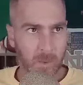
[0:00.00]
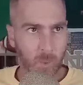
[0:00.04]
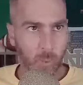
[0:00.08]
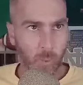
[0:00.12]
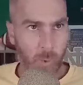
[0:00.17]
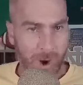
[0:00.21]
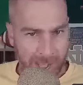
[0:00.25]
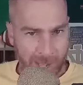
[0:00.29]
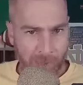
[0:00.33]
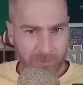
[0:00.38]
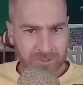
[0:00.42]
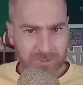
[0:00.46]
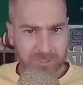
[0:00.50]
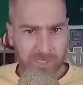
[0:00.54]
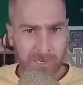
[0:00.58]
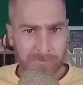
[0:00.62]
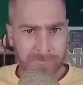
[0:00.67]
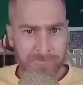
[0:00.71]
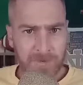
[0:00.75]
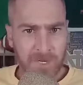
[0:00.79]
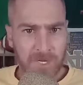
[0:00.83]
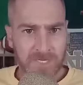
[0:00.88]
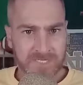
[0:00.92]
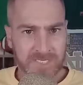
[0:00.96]

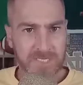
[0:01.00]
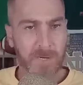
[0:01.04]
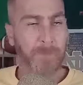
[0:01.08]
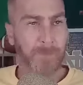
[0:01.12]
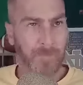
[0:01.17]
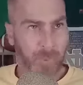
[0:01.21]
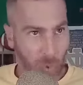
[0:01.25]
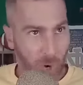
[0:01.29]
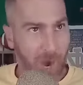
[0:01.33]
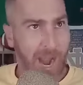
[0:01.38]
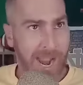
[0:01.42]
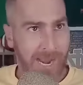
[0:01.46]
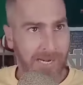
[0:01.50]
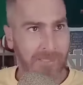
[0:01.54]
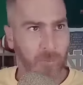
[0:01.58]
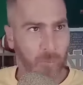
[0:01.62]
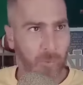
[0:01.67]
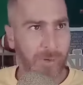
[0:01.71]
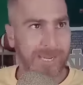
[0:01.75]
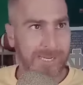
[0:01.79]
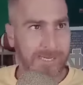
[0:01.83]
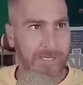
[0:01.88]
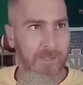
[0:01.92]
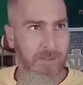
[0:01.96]
Welcome to Pride
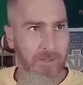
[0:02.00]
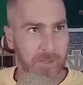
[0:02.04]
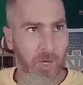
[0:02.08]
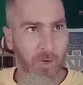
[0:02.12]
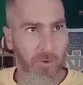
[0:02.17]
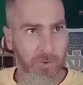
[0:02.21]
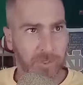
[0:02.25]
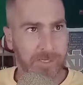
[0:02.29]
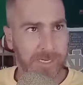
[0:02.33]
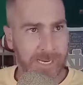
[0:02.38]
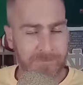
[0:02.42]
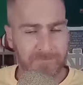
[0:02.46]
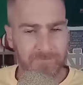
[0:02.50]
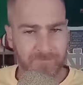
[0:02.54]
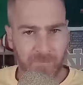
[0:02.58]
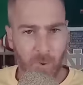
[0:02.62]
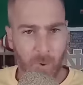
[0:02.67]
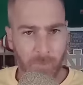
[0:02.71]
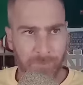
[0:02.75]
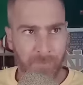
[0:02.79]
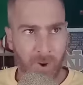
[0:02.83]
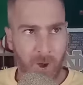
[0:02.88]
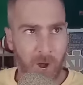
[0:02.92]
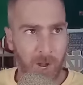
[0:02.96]
Week, Notre Dame
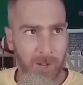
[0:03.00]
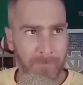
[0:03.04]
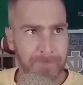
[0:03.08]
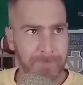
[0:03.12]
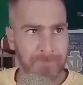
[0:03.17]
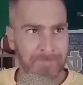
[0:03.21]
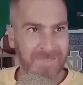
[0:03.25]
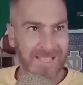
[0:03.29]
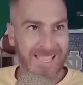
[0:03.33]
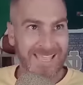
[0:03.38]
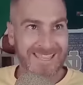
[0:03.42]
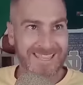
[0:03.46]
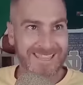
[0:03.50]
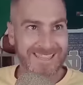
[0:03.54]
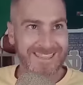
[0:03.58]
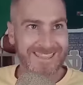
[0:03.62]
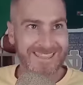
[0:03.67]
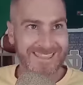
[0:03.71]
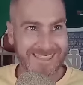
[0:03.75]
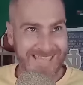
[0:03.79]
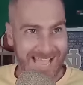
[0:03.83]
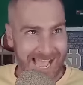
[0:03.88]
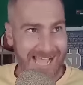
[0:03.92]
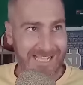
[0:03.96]
football.
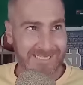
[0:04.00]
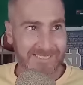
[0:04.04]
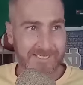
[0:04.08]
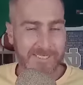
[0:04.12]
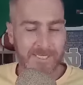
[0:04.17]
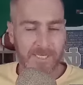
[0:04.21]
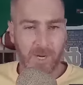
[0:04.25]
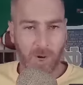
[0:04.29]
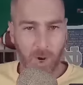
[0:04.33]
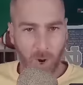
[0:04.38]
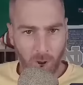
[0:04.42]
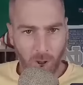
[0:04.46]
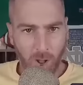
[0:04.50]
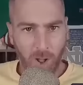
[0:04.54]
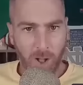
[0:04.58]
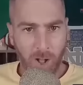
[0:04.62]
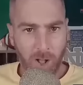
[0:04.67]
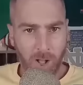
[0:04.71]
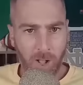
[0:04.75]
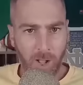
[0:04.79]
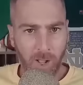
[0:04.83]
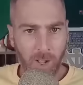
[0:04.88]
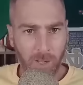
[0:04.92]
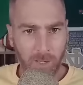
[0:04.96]
That's
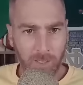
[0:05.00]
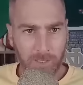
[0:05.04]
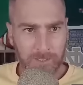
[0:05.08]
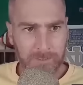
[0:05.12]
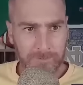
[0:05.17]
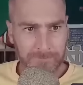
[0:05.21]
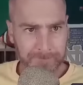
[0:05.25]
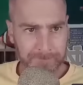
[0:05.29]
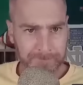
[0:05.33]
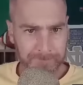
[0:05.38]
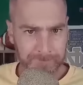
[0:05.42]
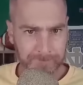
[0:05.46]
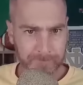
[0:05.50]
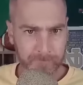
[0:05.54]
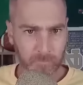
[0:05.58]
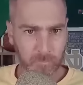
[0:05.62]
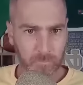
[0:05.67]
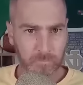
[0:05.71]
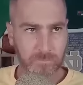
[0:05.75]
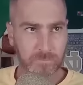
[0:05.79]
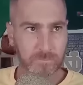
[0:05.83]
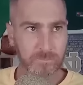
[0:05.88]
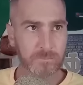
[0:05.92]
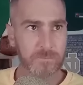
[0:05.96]
all
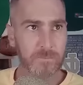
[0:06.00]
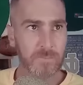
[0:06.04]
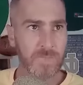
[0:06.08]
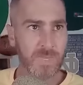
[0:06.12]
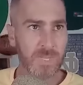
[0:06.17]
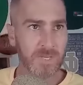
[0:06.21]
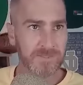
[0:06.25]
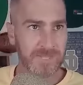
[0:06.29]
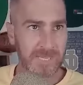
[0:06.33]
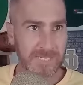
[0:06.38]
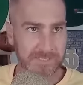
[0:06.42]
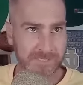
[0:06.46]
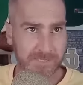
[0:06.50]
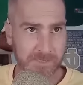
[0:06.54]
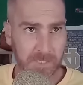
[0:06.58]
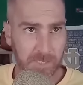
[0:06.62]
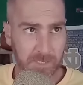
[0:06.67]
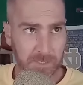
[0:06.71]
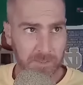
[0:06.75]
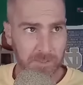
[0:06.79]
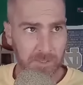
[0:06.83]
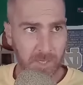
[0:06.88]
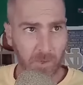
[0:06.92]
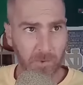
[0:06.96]
this
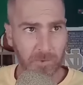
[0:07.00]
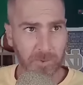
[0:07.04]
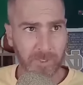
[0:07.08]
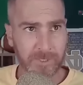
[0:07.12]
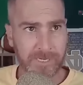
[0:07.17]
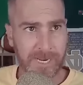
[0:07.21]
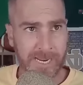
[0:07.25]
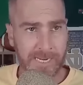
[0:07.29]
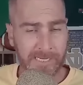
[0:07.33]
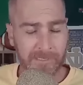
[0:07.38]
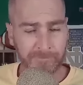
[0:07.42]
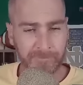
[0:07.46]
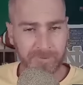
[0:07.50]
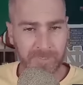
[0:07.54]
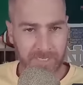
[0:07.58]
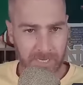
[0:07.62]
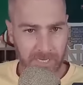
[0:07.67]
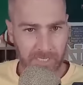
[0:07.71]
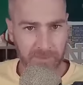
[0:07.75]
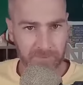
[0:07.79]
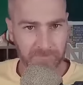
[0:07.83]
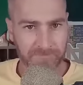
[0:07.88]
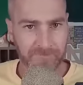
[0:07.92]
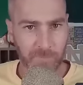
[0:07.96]
Notre Dame
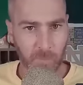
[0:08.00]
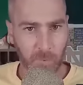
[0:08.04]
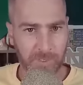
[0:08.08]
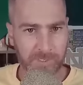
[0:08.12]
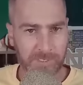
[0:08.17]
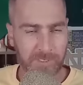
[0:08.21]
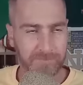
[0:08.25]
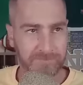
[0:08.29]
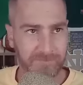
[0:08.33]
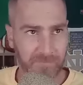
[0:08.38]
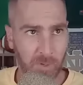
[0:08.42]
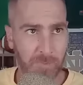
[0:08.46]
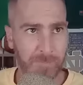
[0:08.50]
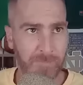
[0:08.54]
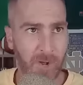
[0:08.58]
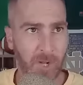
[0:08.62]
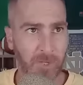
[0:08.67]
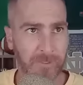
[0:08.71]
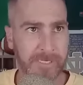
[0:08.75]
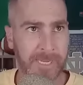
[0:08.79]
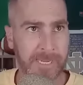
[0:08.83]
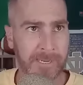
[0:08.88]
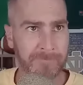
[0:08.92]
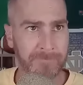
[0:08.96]
California
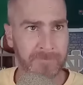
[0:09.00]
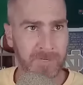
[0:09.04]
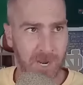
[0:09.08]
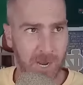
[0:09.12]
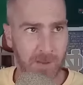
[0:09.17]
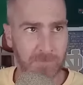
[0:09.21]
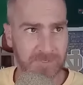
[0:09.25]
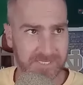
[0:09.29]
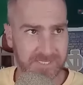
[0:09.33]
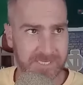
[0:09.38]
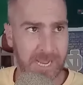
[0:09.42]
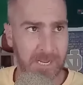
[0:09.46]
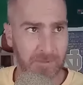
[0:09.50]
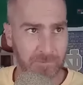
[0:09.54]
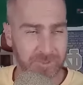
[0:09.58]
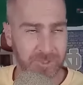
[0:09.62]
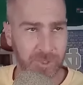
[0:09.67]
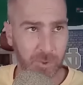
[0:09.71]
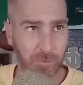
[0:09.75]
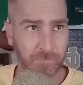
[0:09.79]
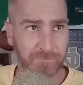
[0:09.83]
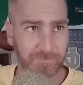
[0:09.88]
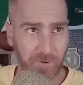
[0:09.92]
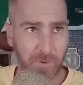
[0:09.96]
football game comes down
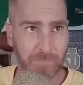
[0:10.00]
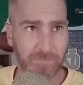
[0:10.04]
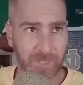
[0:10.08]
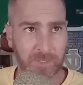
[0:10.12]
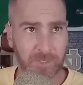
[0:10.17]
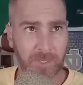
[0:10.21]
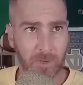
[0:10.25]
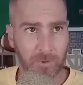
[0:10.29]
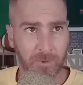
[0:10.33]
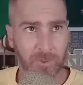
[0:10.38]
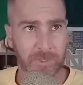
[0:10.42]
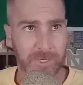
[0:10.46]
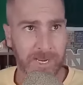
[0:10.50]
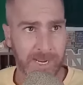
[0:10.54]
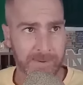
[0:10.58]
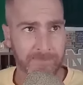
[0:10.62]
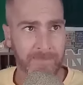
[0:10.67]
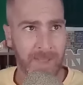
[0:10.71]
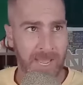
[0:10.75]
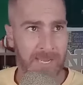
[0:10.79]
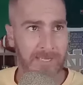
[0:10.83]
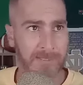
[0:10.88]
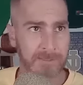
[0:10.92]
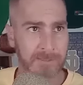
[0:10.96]
to from the Notre Dame
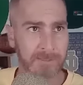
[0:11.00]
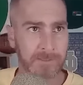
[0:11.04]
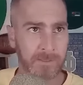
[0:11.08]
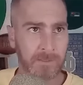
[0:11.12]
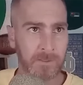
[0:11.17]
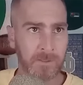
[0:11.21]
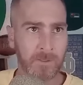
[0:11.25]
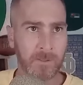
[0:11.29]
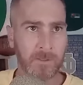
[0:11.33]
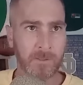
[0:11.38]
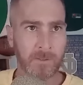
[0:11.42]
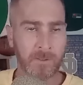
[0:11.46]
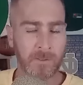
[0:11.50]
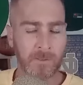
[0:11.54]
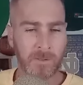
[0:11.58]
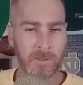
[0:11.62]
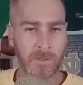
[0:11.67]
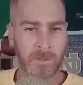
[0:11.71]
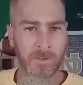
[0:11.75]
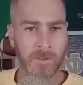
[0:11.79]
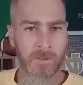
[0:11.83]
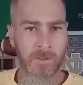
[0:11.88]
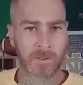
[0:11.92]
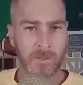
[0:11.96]
end.
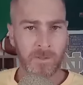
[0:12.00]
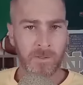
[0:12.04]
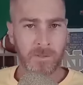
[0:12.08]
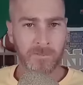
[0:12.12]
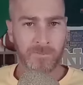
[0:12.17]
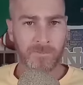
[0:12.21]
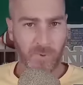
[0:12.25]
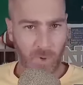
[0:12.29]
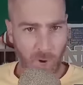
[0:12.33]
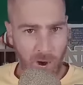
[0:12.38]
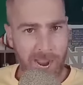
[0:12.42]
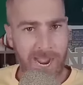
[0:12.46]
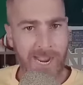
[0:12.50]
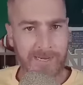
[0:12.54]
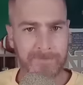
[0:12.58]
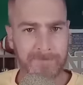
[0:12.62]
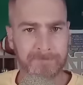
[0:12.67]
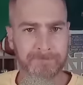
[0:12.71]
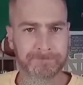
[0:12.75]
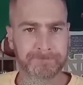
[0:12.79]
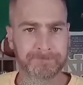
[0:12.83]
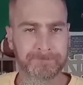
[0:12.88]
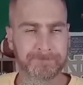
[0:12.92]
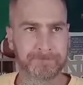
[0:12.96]
Pride.
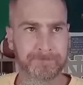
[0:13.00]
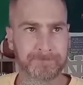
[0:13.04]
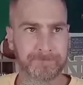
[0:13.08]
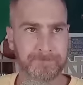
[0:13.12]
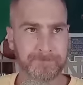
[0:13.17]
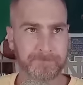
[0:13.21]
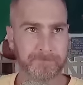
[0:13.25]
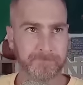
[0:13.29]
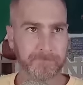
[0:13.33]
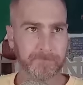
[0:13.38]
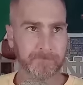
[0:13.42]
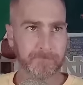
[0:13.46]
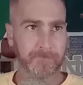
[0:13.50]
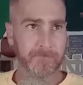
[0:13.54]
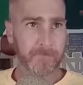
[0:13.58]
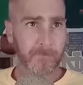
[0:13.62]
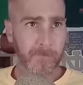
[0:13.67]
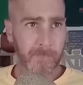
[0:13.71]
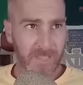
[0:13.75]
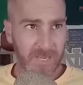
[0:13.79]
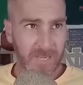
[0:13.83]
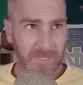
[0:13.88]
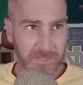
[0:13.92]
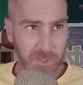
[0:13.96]

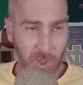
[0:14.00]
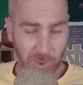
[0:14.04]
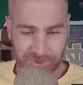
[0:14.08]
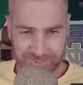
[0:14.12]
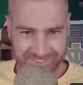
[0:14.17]
Your